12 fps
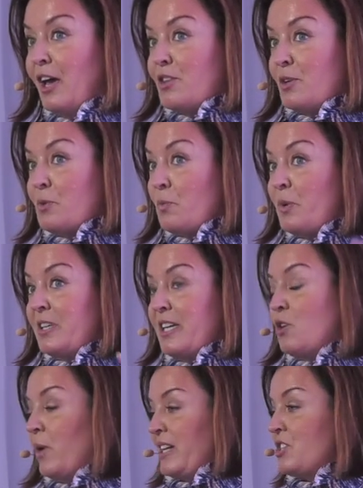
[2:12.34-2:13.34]
There were
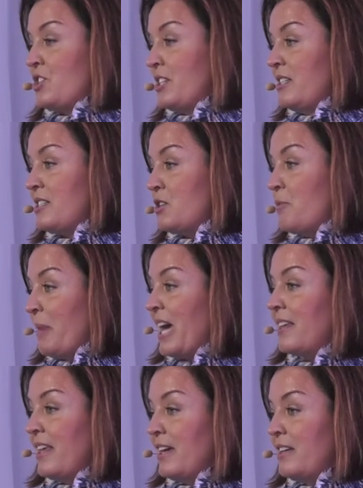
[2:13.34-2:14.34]
really questions
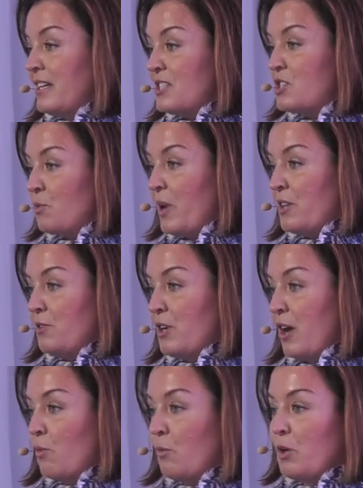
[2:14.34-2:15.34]
back then as to whether or
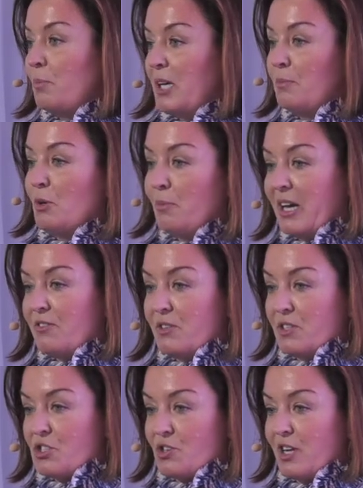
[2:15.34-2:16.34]
not will people buy
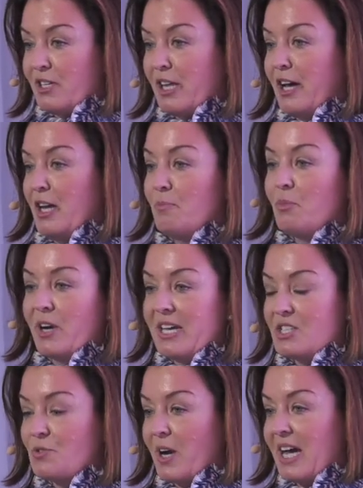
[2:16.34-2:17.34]
furniture online.
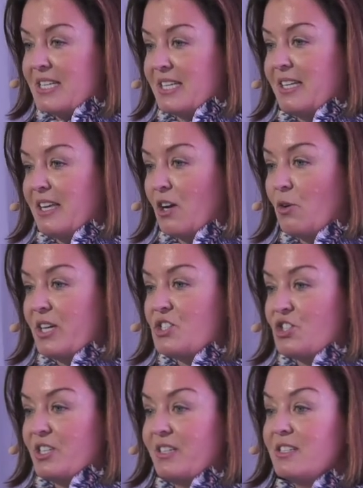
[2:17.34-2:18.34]
Brands were asking that
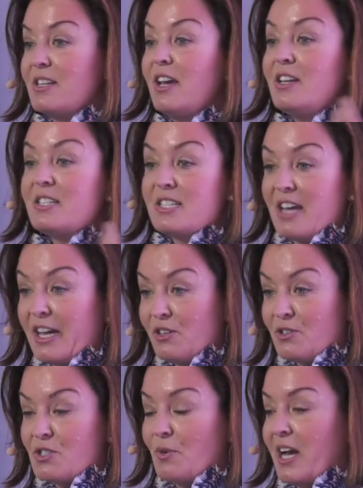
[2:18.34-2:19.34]
question.
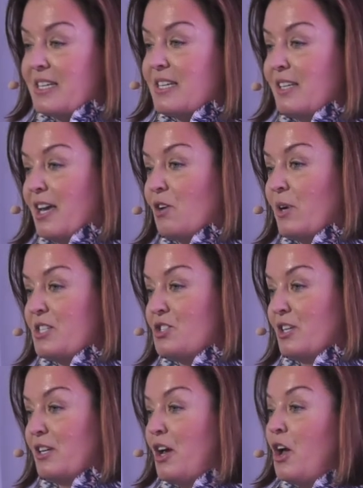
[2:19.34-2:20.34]
Designers were asking that
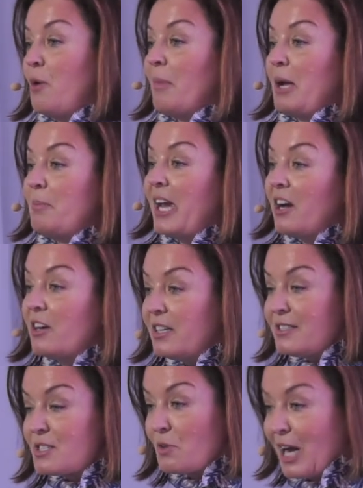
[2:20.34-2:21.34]
question. My
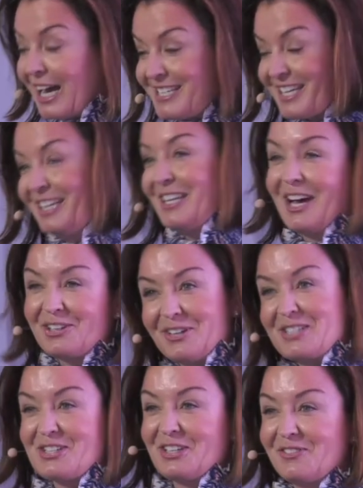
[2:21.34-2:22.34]
parents were asking that
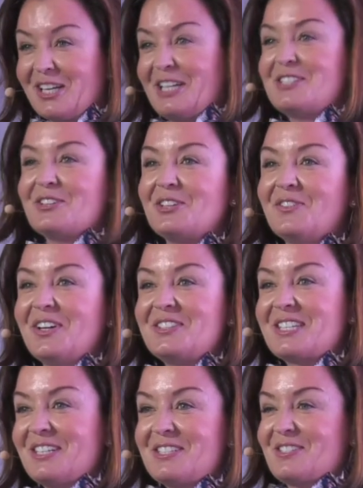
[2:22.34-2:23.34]
question when I told them I
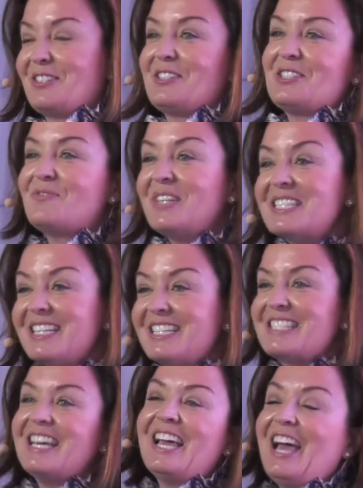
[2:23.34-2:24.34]
was going to start this
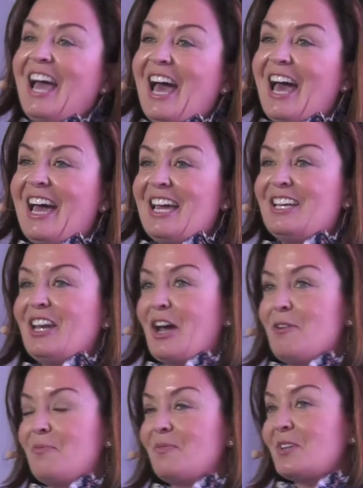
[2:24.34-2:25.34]
business. And
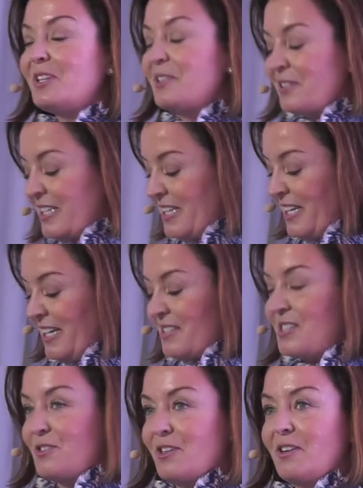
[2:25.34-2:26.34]
um, clearly the
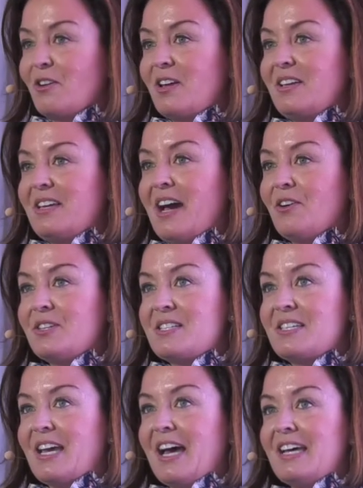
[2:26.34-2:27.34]
answer now
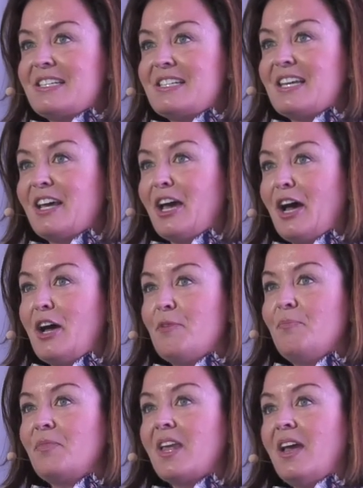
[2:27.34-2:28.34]
is yes.
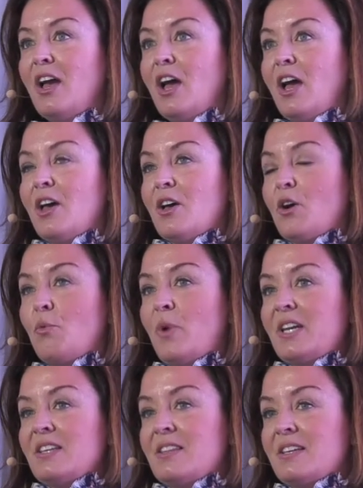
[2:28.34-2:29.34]
Um,
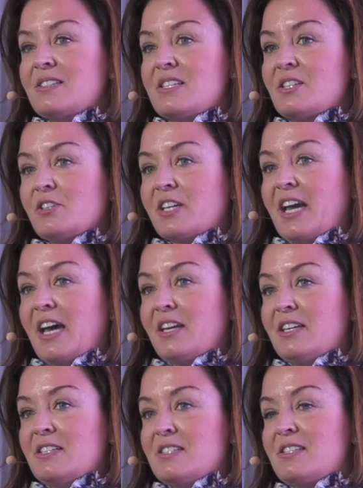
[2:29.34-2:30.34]
one of the things to look
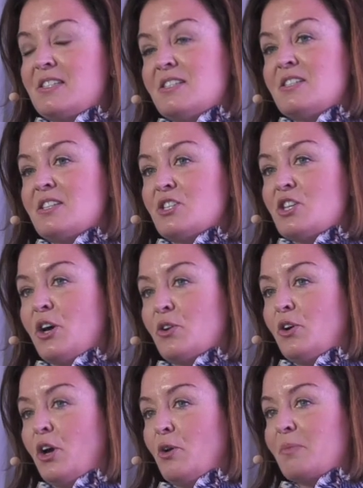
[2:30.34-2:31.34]
at is this is the
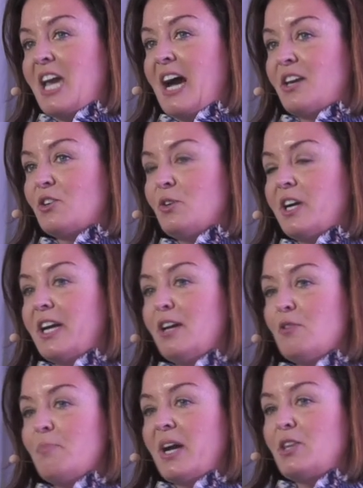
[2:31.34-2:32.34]
total home
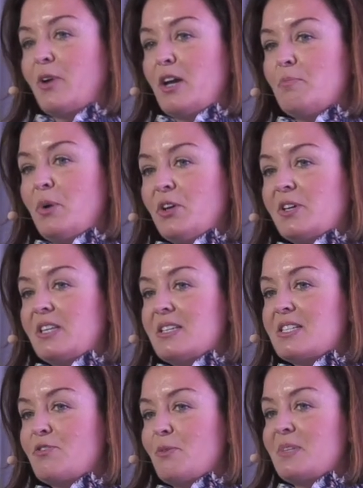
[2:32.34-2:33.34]
category. And by the way, I'm pulling
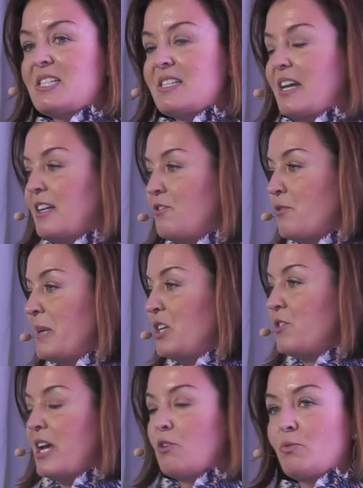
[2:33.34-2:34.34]
this from a study from
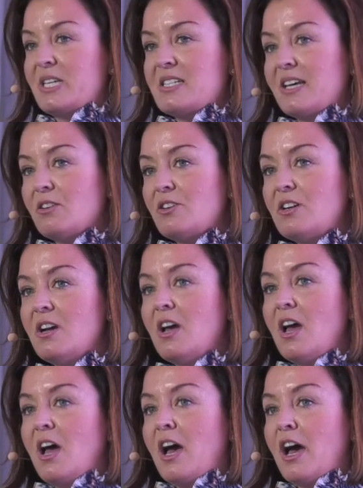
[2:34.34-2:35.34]
Internet Retailer.
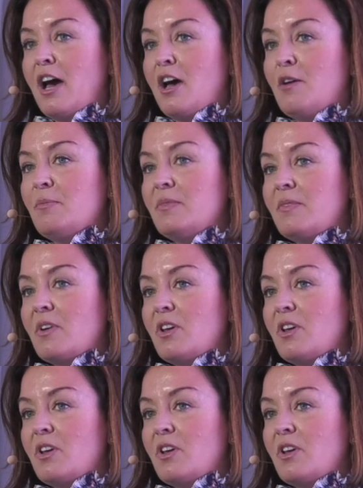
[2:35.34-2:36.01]
Um,